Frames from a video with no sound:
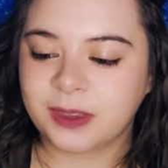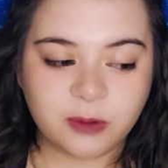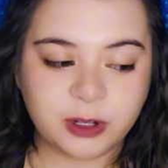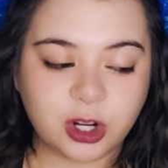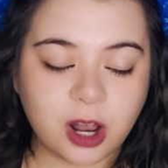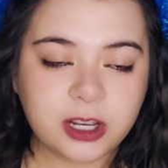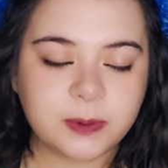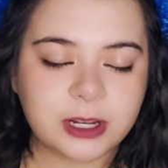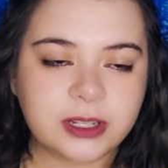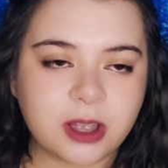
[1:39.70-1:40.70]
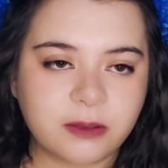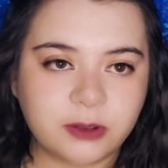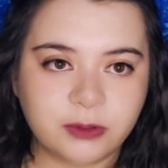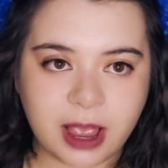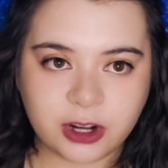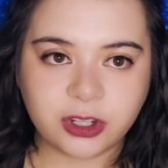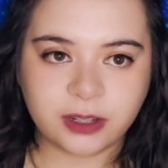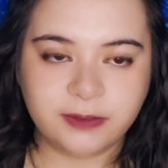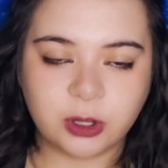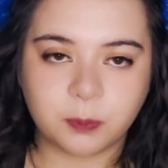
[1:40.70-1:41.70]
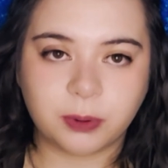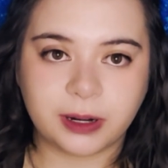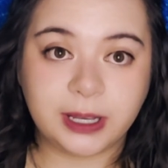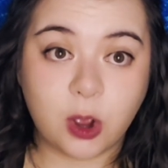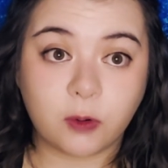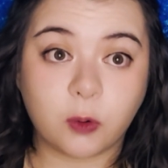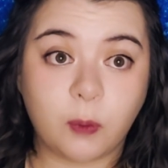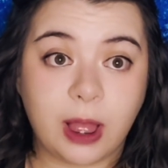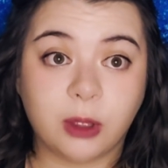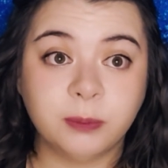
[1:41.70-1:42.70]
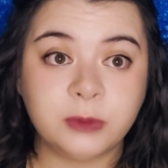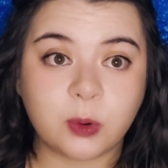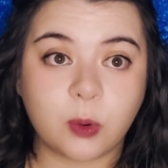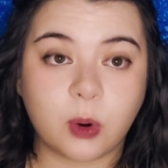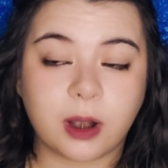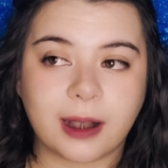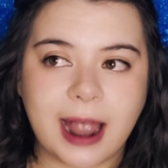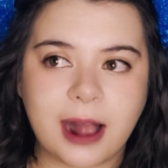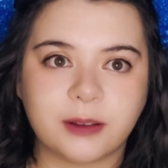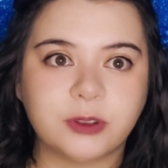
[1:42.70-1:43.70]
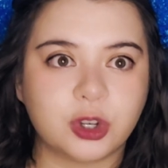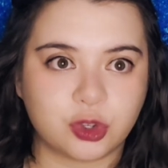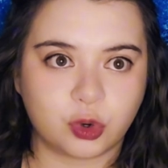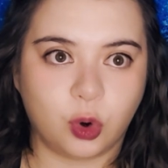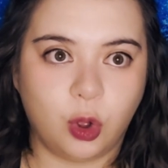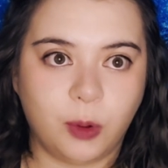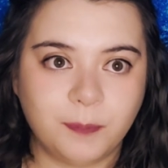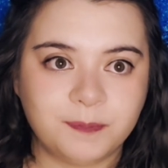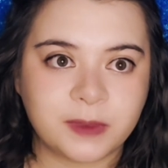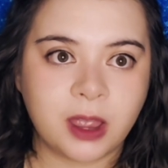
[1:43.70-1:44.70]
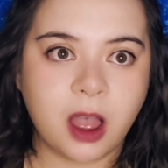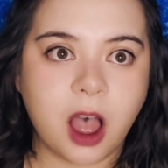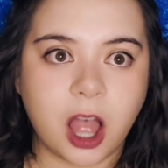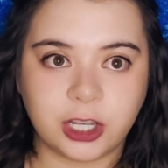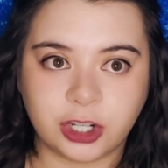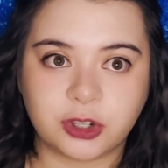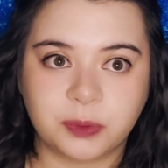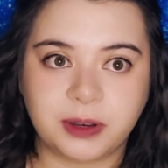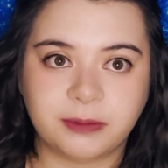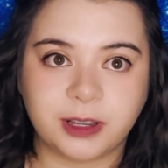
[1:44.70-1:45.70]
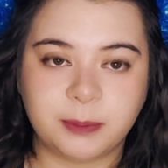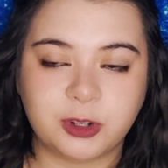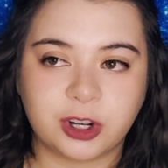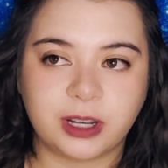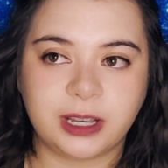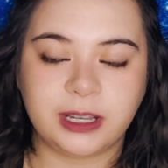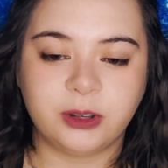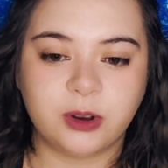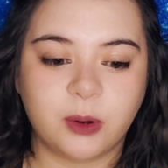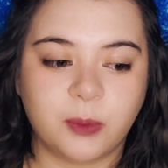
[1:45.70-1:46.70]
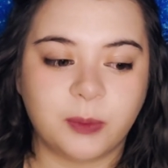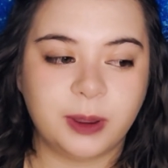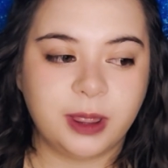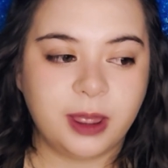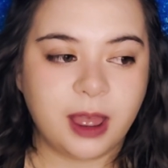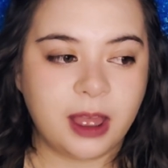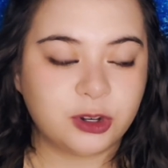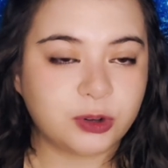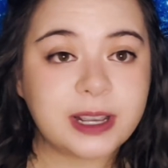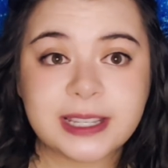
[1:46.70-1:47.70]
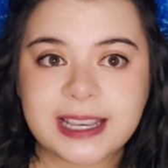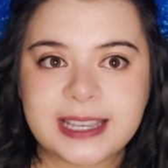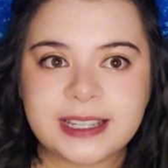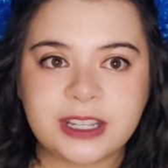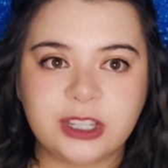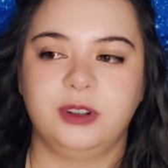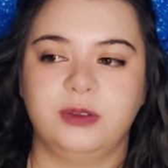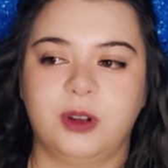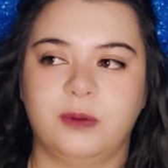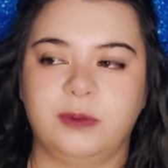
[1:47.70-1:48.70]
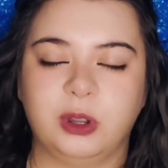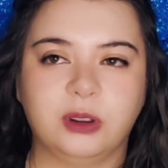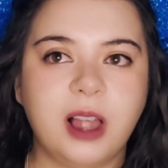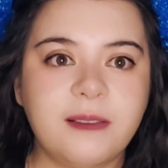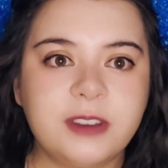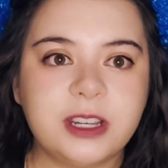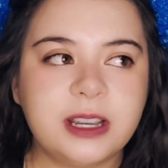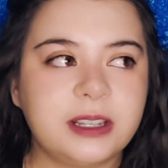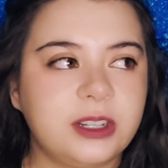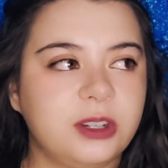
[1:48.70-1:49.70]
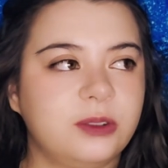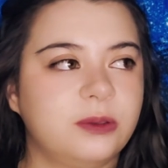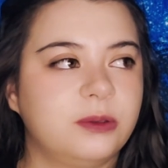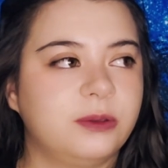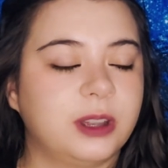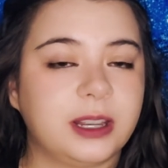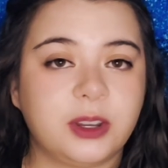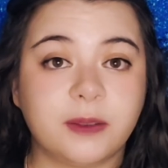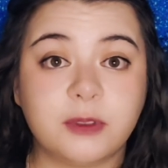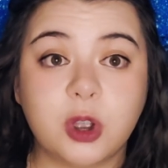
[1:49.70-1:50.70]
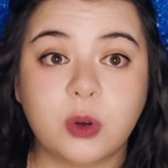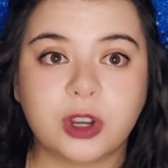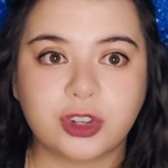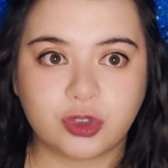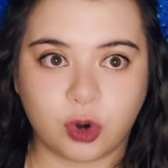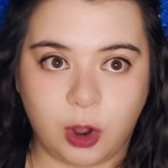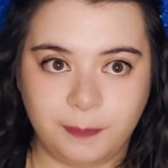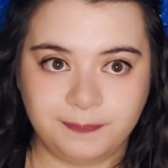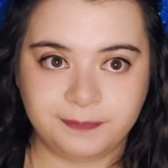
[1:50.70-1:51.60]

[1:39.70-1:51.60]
when you're honest with yourself, you actually feel pretty overwhelmed or out of control on your twin flame journey. You don't trust it. You don't feel loved in it. You feel like you have no control,